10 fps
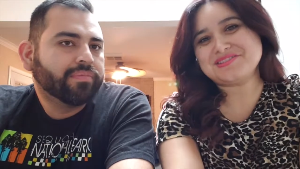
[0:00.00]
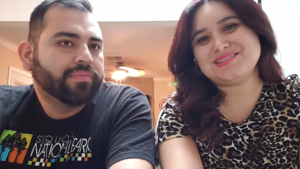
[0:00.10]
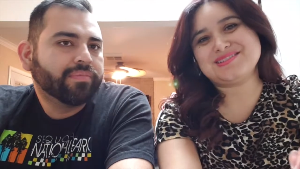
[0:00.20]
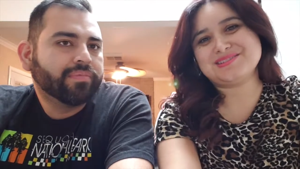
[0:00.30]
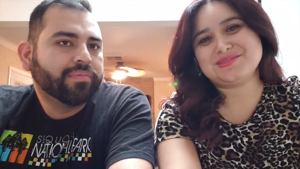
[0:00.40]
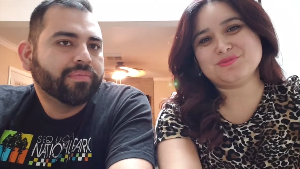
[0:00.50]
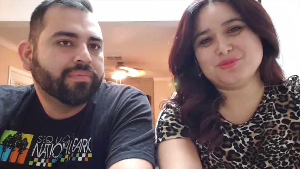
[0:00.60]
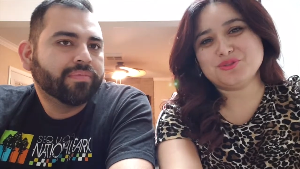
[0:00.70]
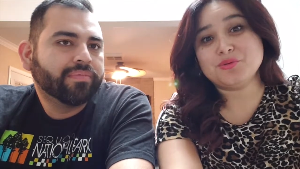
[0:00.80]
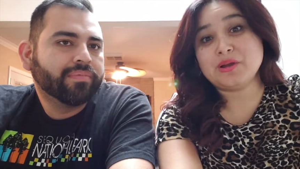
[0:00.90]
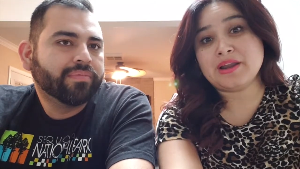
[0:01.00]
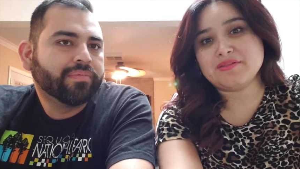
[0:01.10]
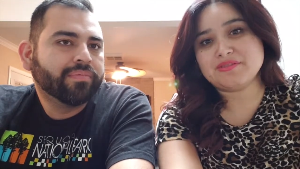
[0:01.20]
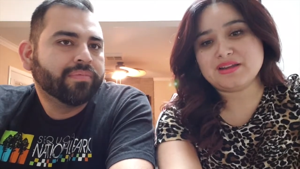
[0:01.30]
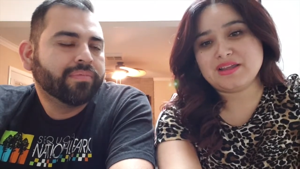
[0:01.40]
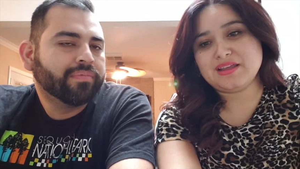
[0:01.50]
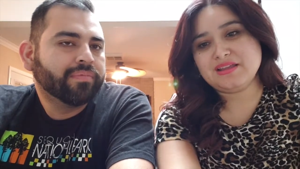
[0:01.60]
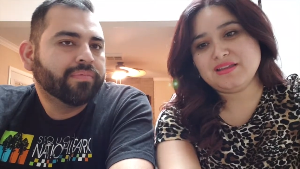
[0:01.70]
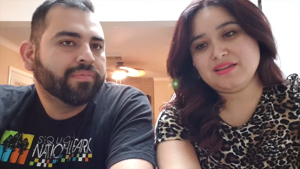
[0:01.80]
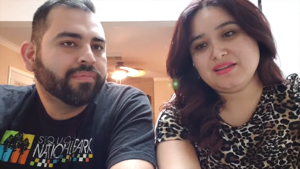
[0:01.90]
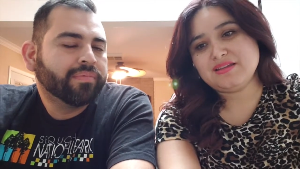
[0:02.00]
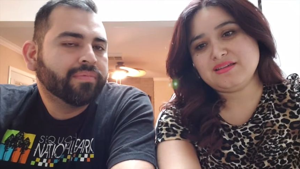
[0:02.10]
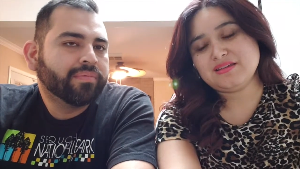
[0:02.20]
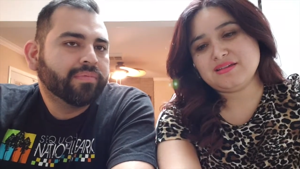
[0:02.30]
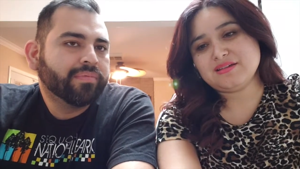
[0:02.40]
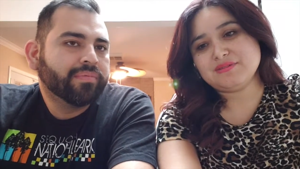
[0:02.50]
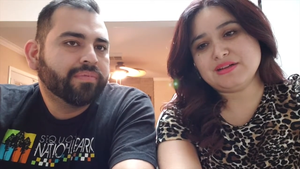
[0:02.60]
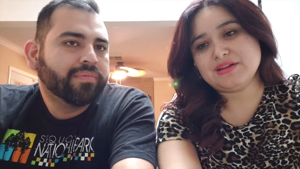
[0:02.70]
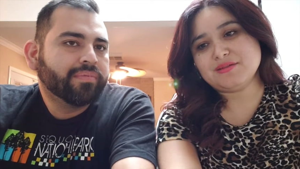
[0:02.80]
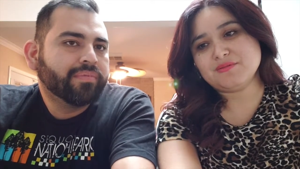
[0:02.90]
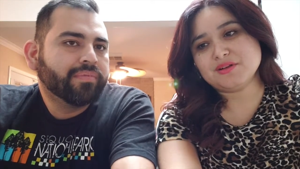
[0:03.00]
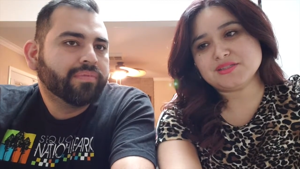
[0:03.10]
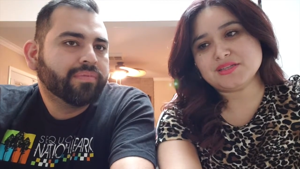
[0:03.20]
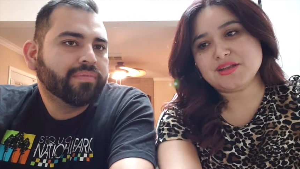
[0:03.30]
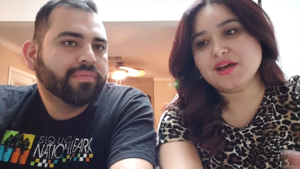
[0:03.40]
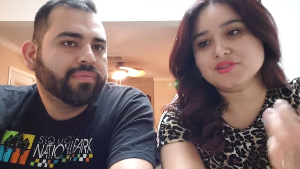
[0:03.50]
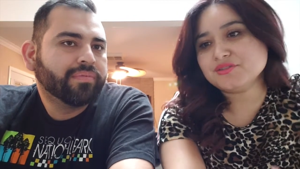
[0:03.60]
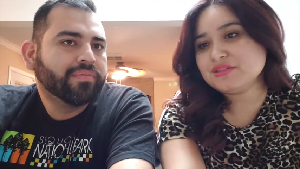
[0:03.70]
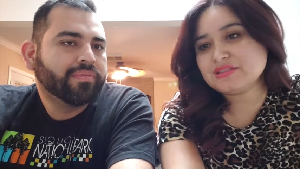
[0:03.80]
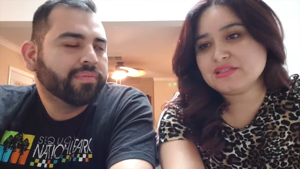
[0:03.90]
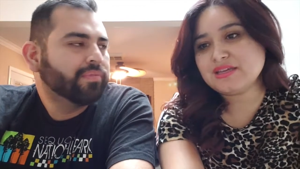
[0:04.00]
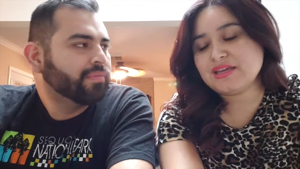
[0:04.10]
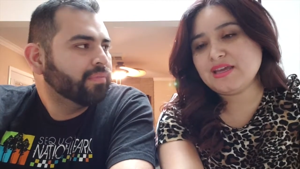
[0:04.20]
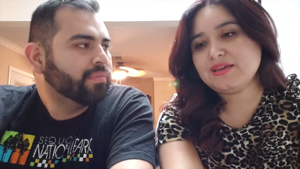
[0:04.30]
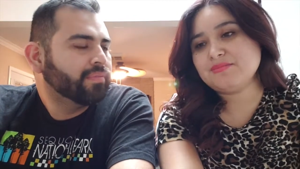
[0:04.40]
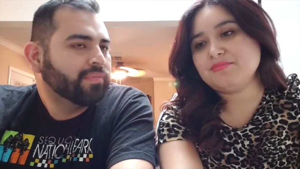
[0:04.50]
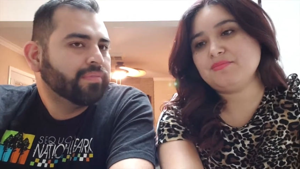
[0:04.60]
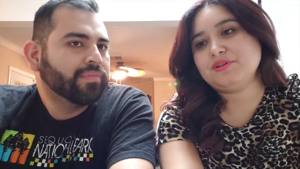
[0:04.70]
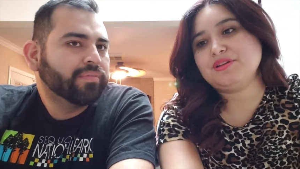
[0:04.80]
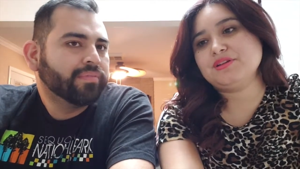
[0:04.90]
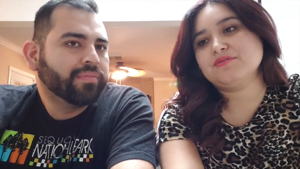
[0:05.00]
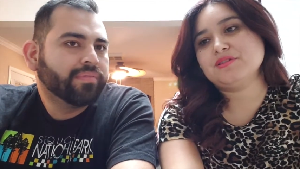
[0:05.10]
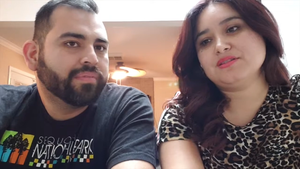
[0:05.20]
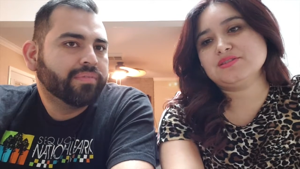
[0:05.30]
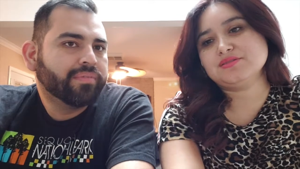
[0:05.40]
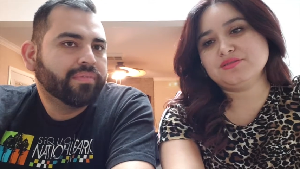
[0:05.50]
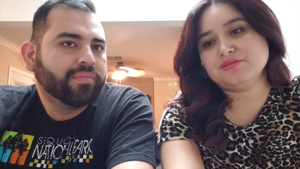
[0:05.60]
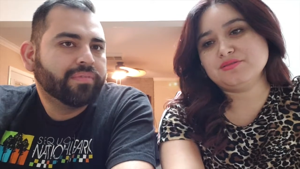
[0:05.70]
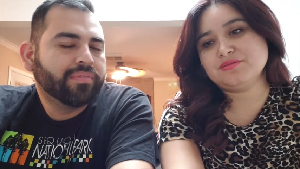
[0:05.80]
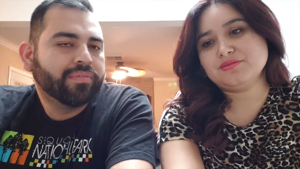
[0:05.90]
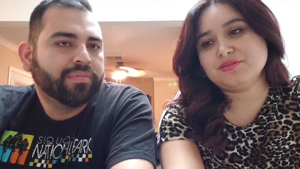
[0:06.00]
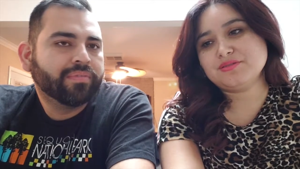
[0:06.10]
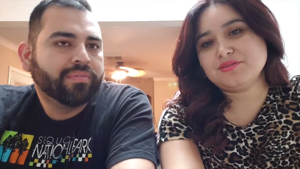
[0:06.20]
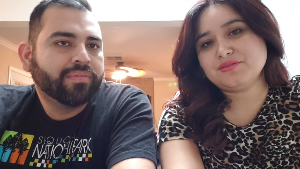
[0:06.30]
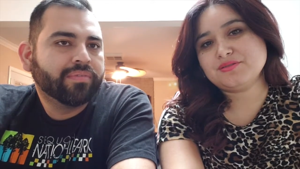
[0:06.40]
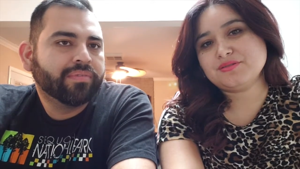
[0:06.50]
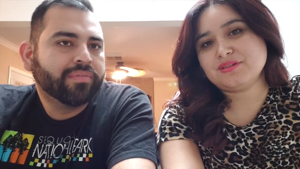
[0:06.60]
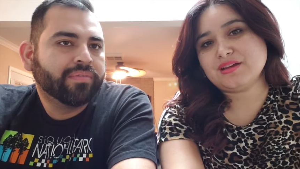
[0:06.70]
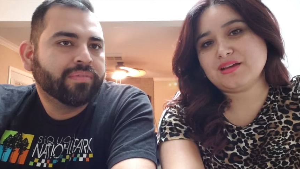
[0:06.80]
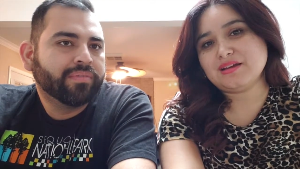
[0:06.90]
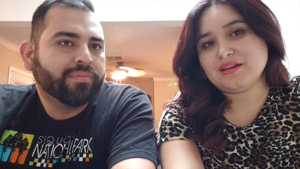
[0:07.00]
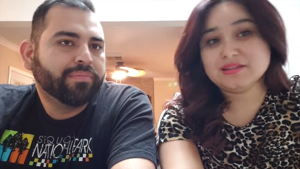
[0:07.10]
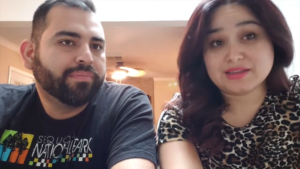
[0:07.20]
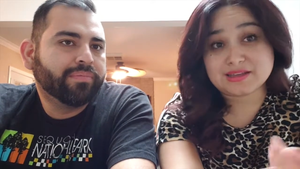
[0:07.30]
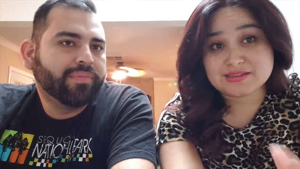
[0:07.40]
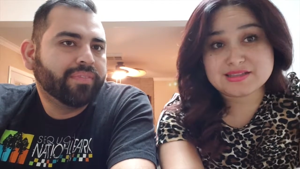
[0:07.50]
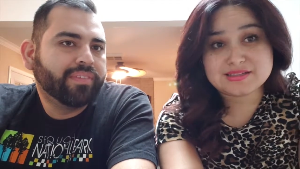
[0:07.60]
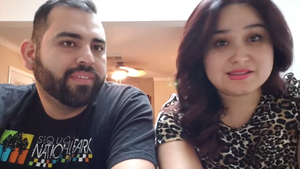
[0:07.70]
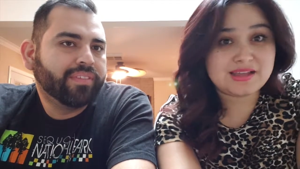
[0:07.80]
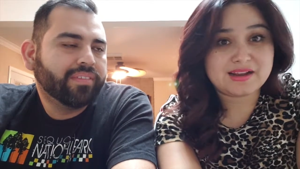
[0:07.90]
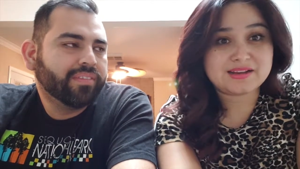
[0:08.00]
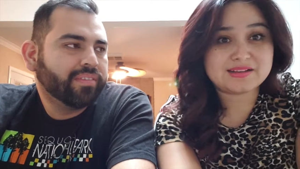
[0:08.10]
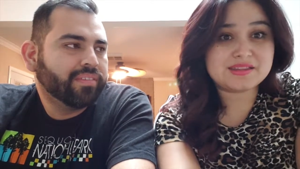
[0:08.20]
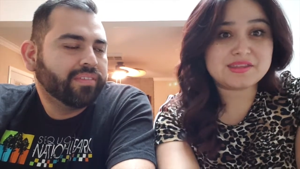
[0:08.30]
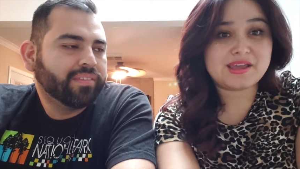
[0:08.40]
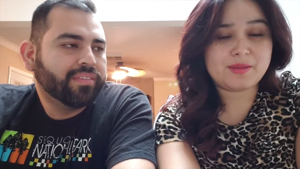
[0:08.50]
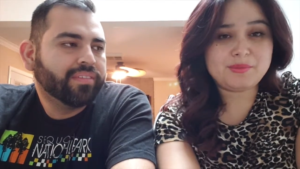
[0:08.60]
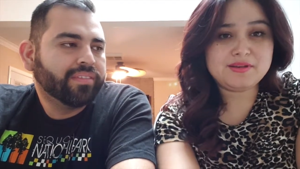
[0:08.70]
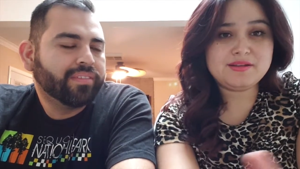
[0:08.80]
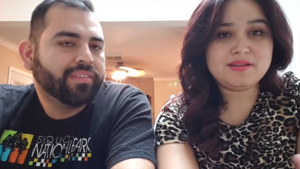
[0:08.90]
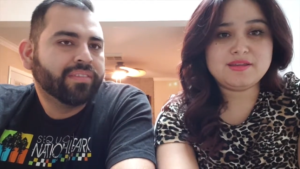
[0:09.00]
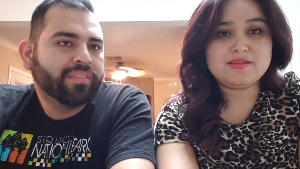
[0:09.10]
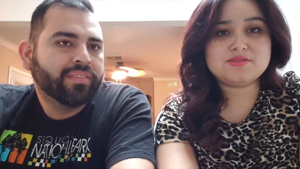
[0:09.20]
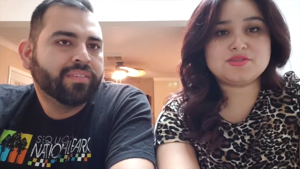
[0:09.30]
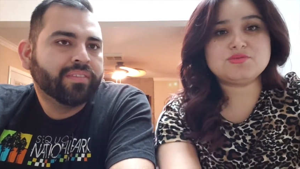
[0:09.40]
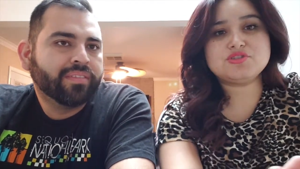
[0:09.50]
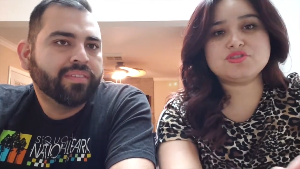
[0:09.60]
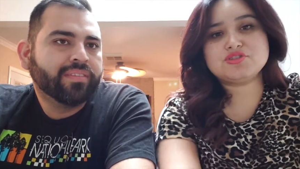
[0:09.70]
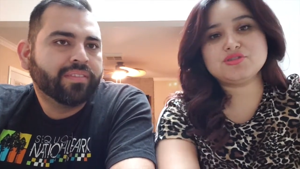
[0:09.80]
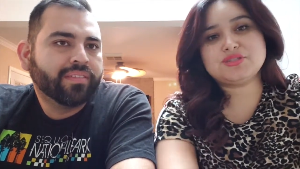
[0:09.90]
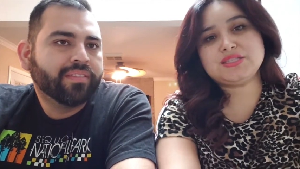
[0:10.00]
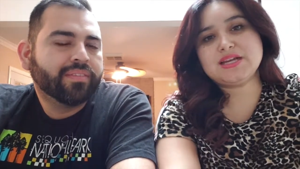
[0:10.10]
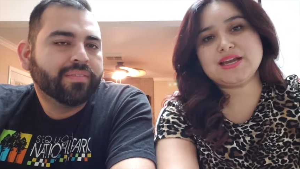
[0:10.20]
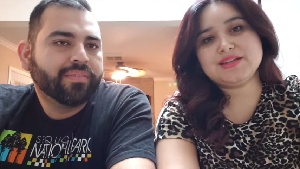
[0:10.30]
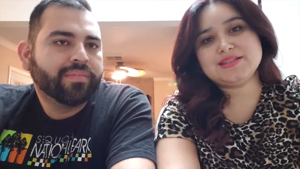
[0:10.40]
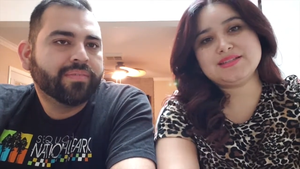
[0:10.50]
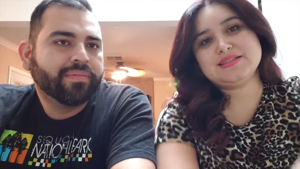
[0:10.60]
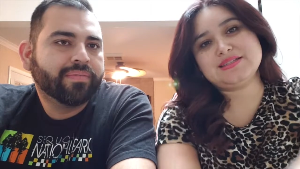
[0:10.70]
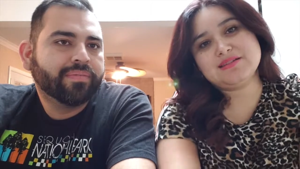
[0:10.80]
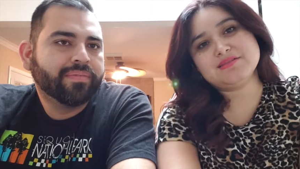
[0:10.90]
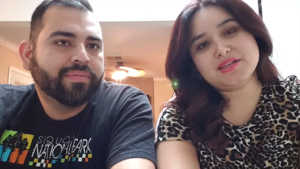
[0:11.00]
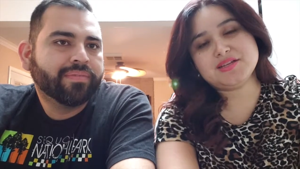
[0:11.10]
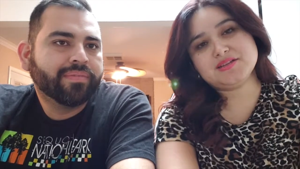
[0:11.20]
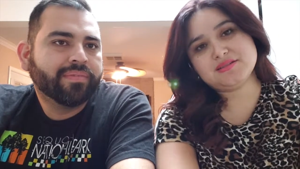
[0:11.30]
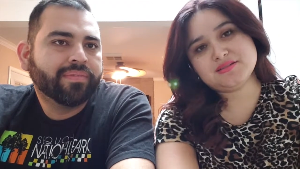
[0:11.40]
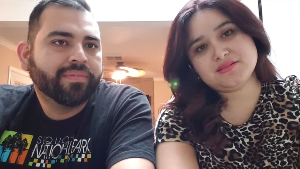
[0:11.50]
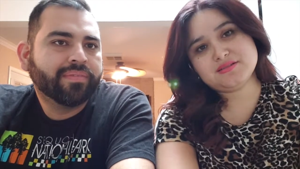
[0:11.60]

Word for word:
Speaker 1: is to do one every day, and we didn't want to not do it today. We didn't want to, like I said, act like nothing happened. So we just chose to kind of sit down and